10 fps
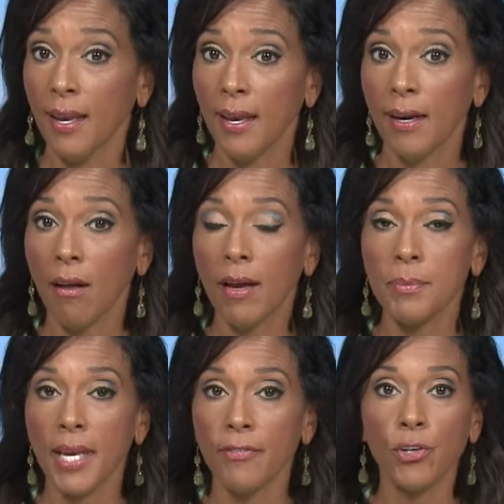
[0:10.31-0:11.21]
It all
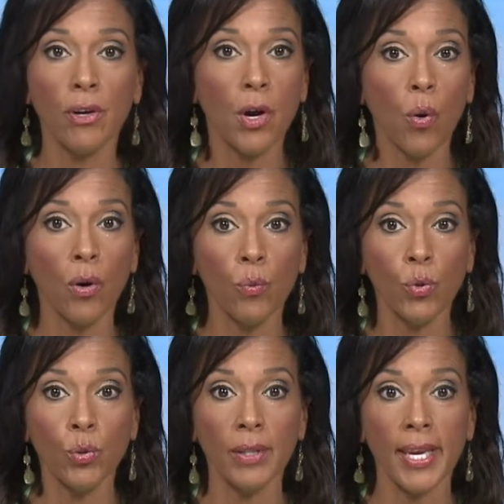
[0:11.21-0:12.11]
comes after a court
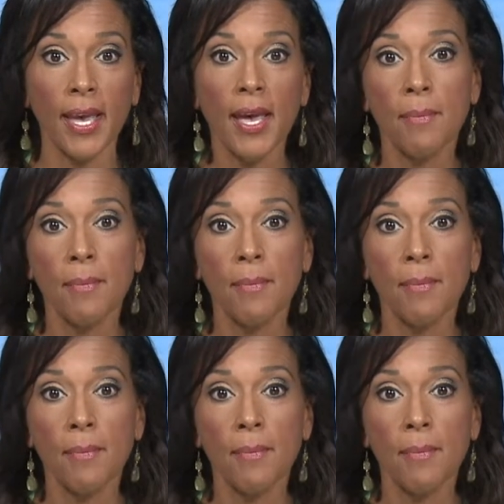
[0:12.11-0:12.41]
ruling